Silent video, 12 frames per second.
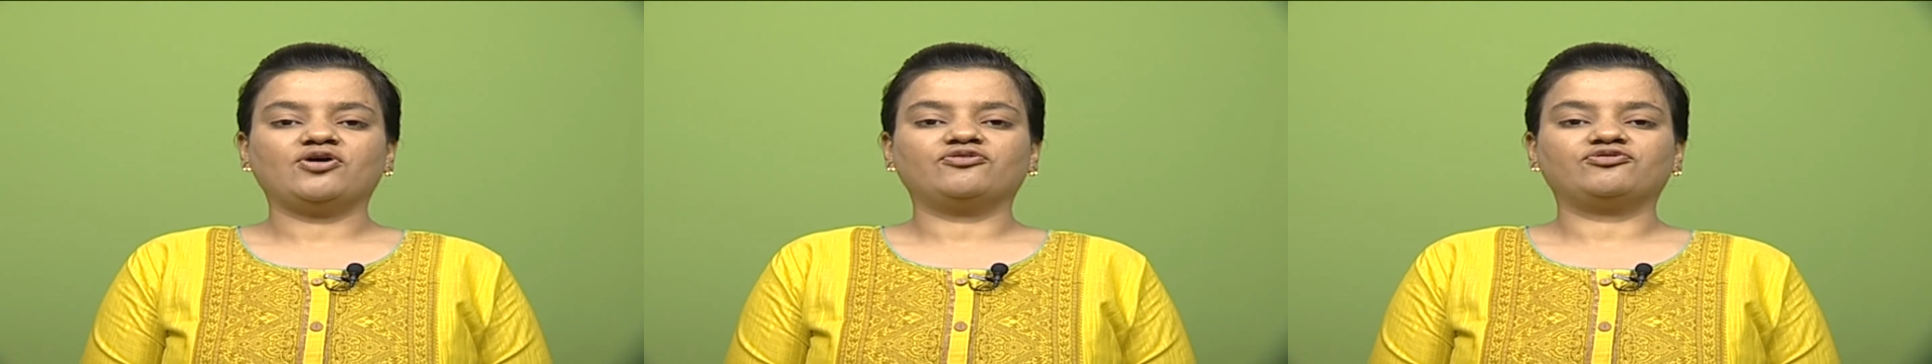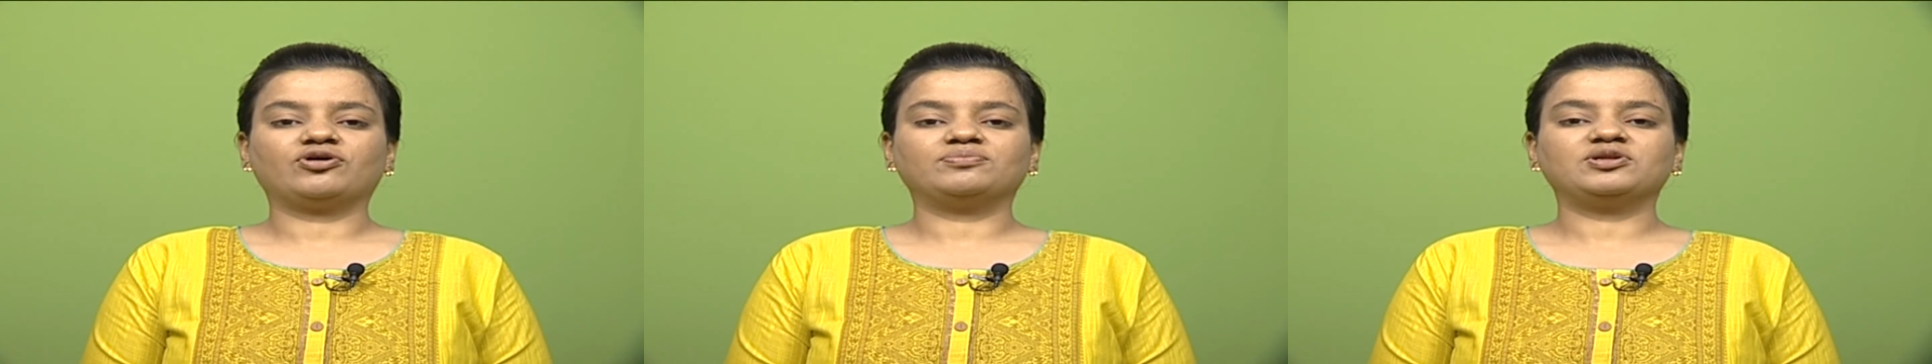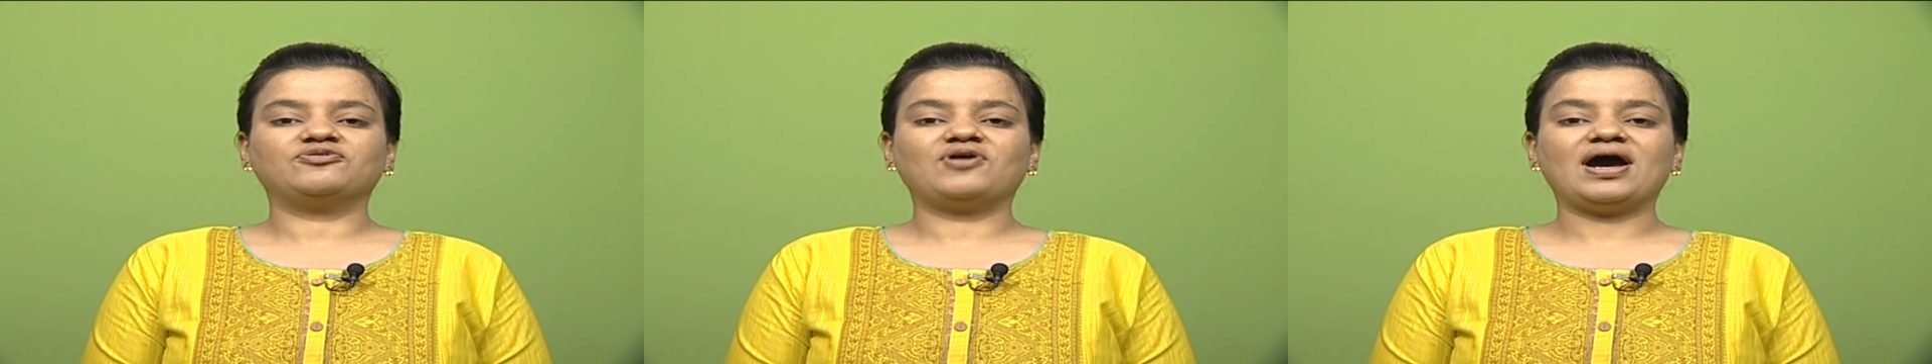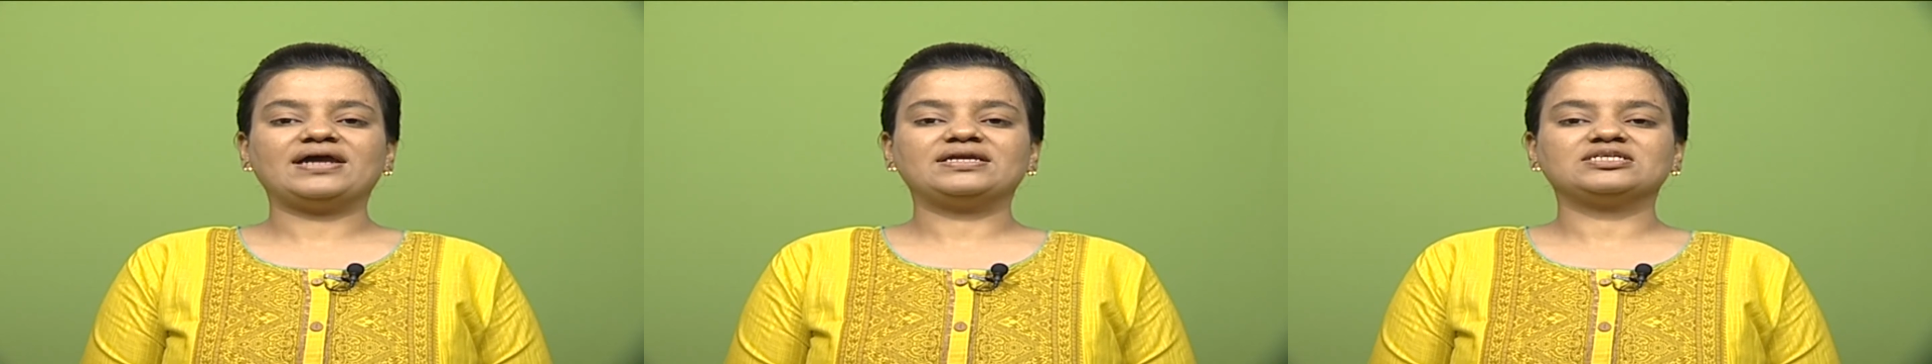from the
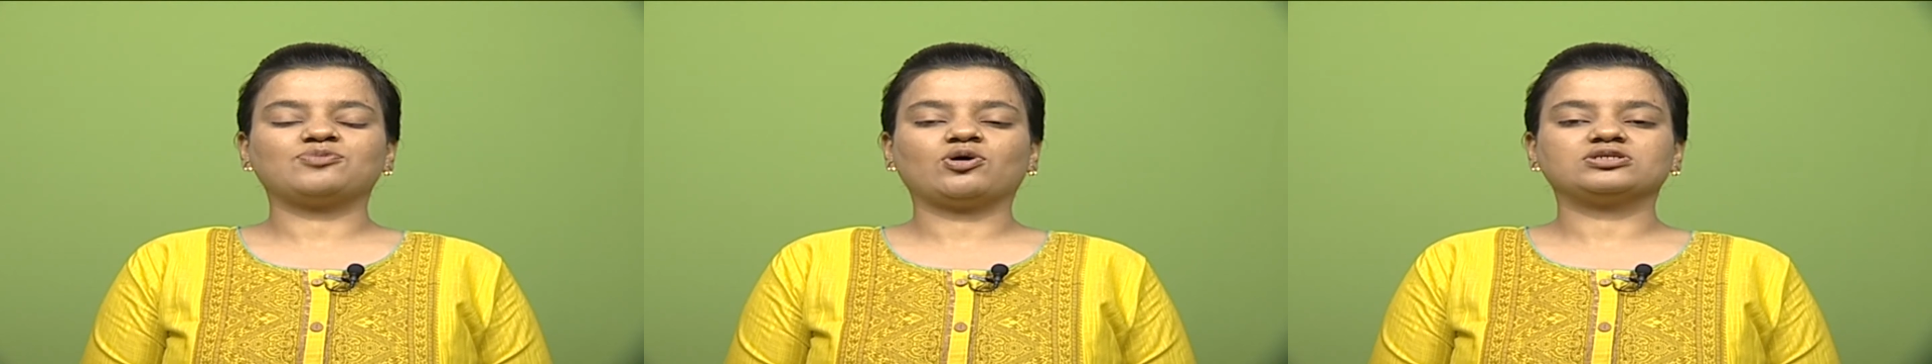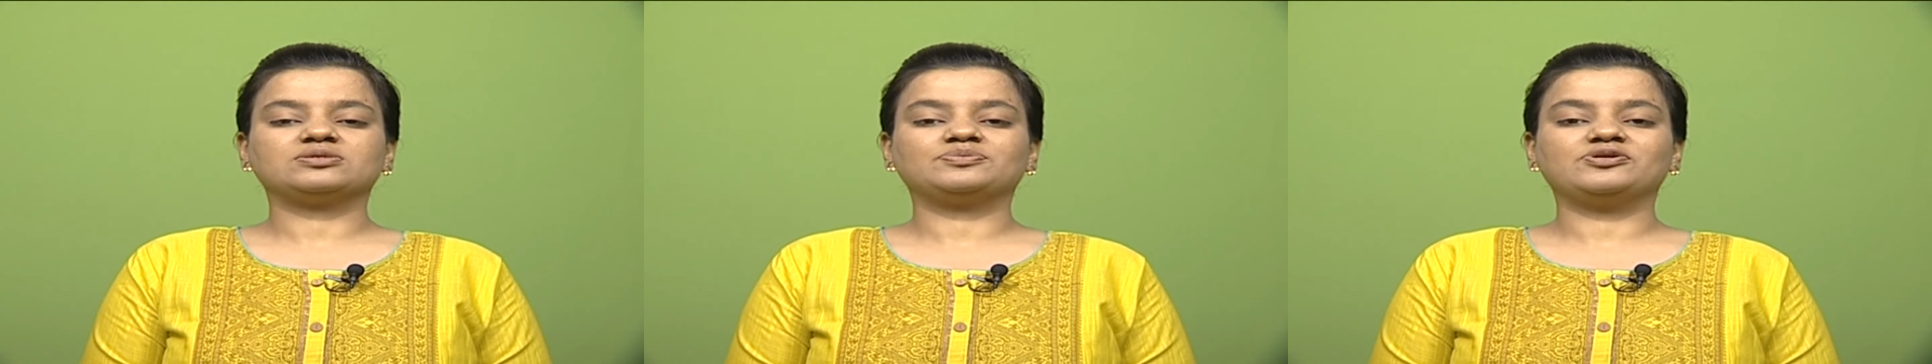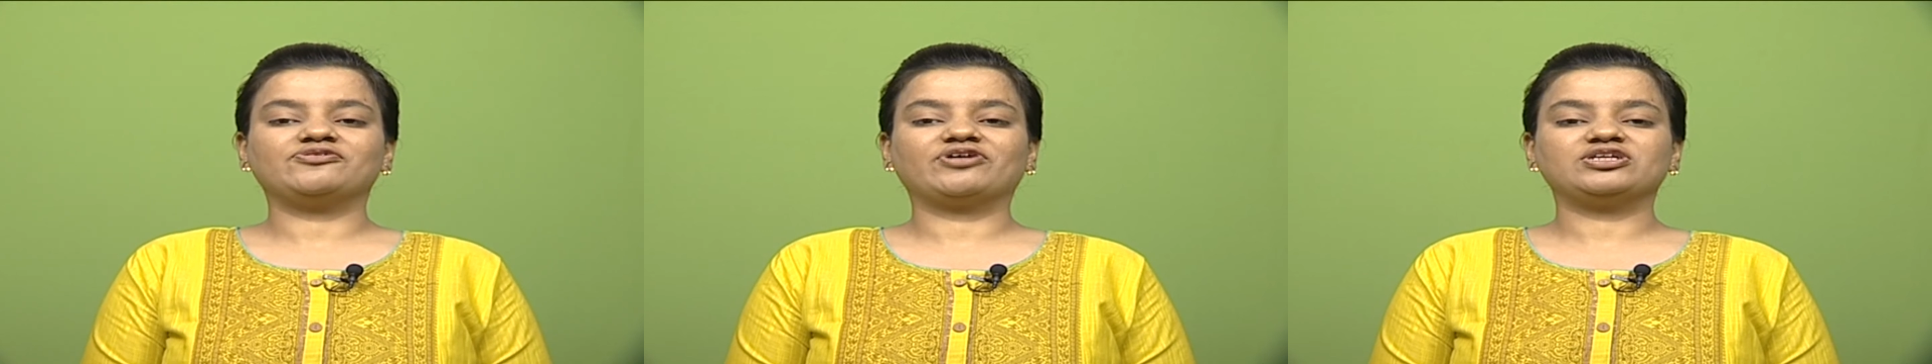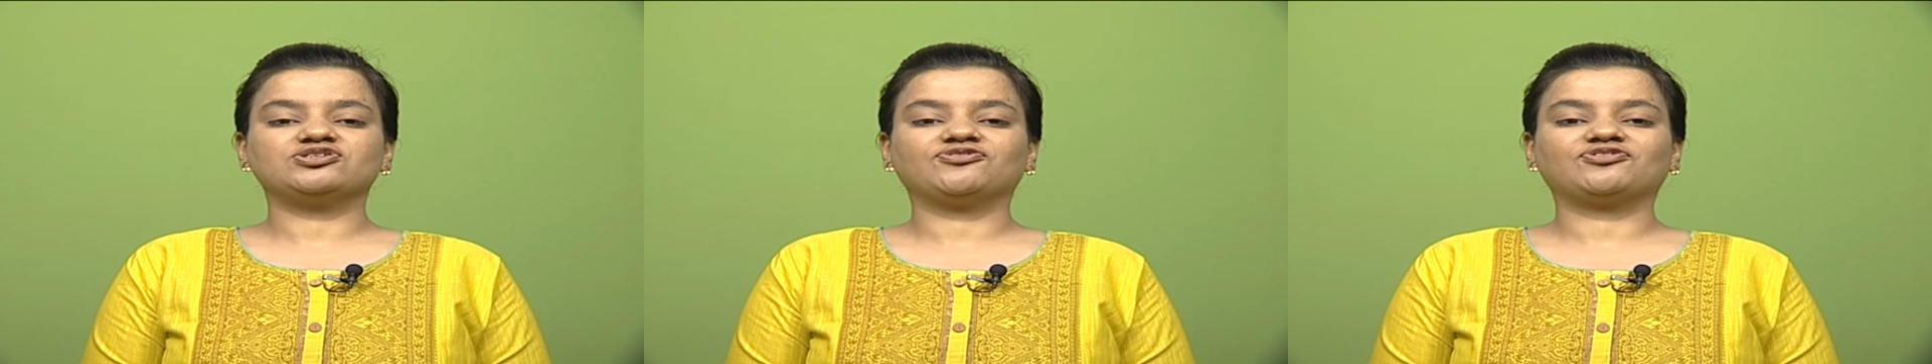widest possible
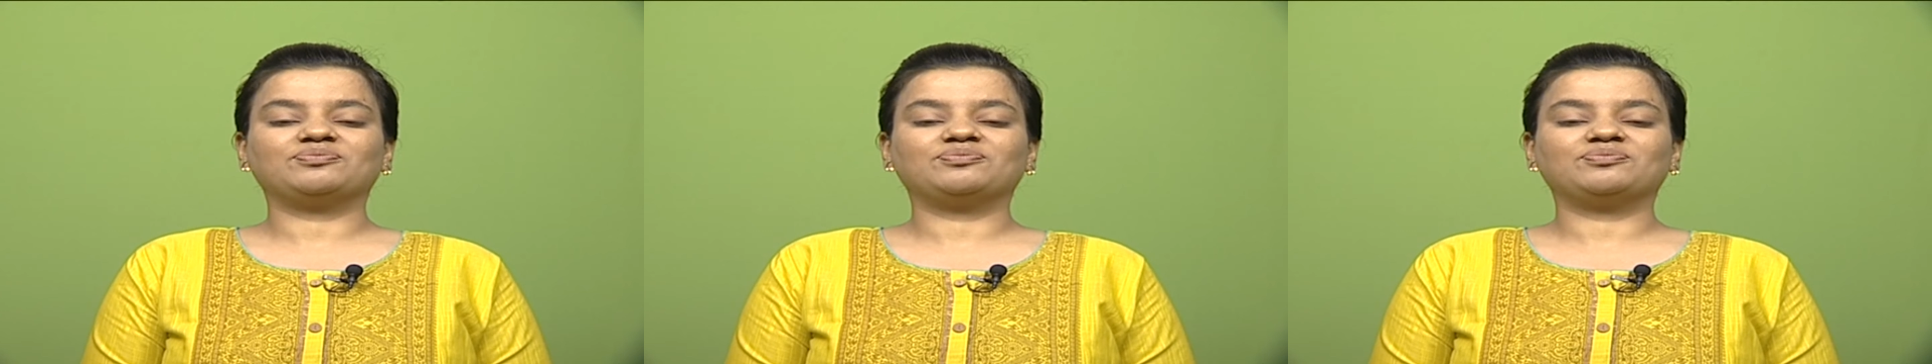range of